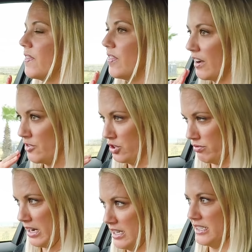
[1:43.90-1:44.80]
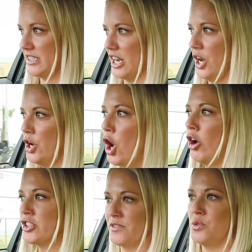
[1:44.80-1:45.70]
I've just realized there's a
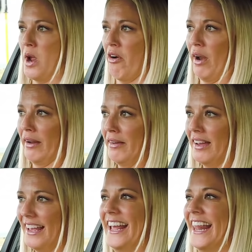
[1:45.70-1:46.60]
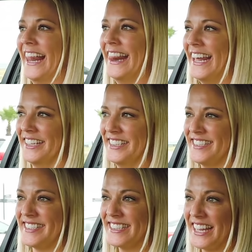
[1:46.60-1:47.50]
lot of swearing
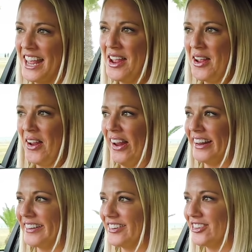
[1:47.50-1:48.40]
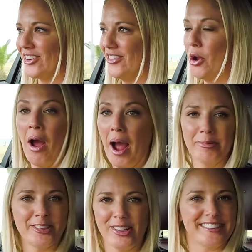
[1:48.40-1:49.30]
in this review.
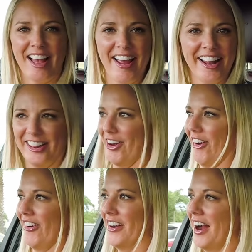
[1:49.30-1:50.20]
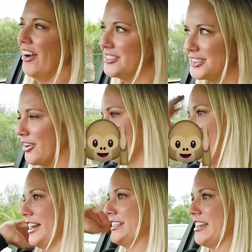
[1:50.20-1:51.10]
I'm so excited though. I'm so
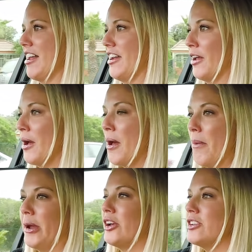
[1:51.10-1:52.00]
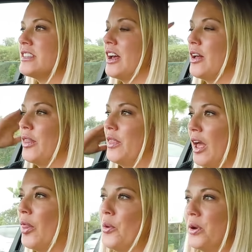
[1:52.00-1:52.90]
excited, because the
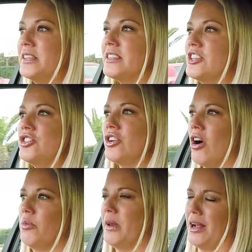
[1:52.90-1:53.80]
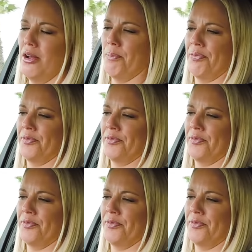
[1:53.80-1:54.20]
other reason that you can't be like, oh,